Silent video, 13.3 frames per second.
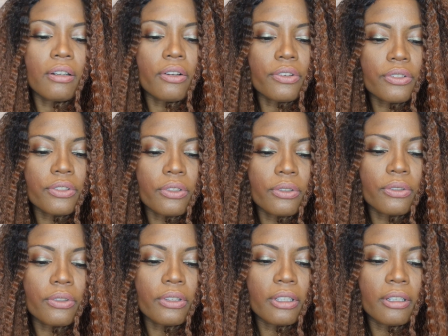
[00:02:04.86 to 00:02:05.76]

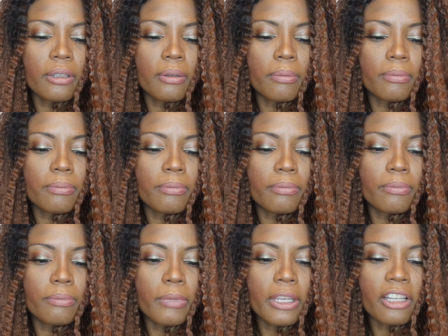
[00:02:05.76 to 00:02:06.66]
Also the
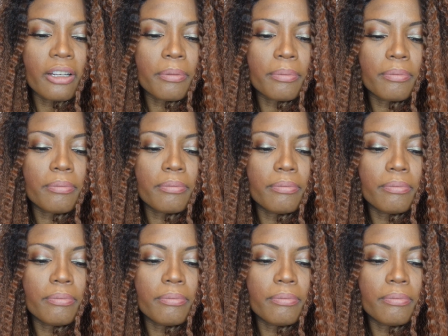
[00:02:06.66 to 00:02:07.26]
Makeup